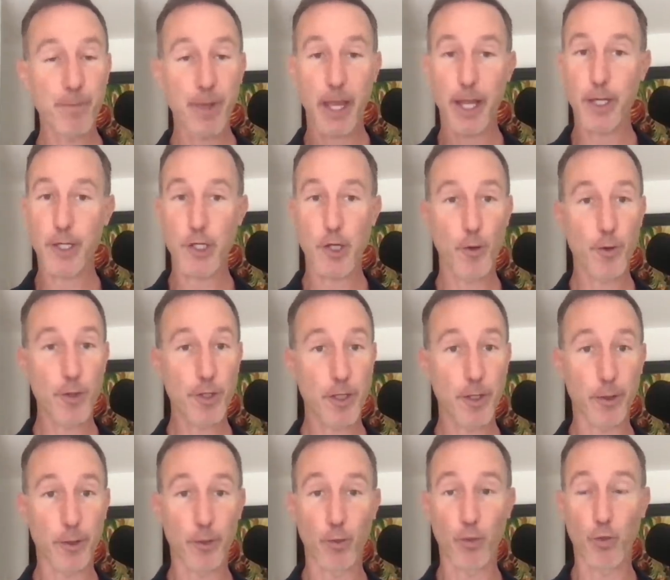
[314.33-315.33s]
Hashoshi
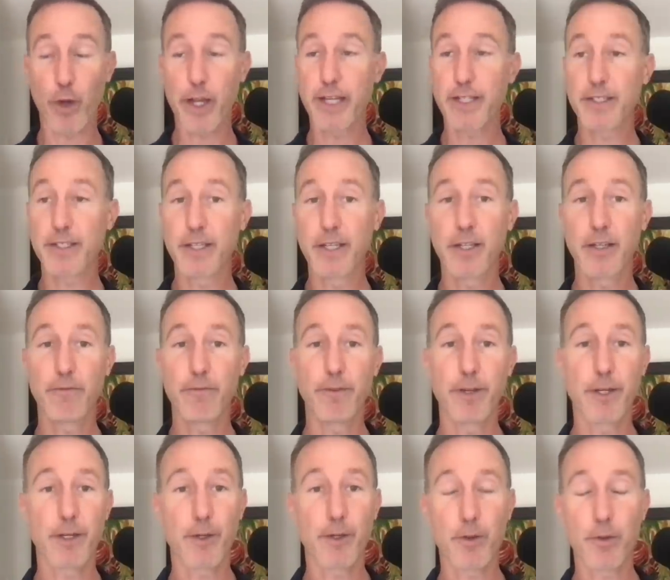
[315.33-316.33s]
did a great
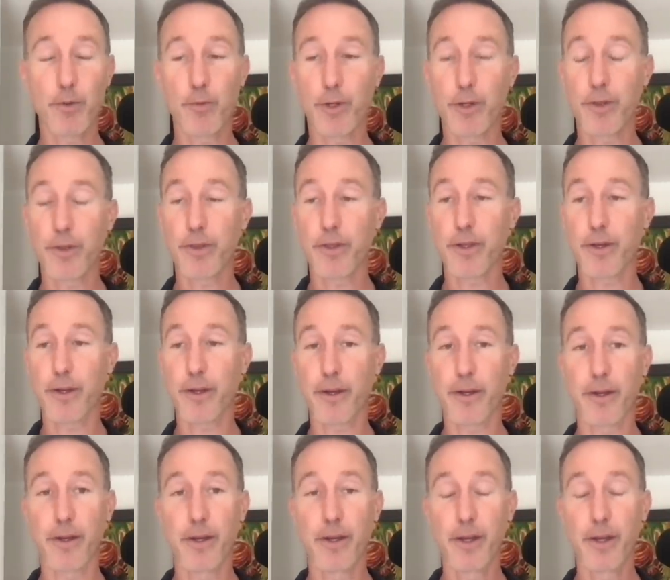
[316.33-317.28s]
video with uh,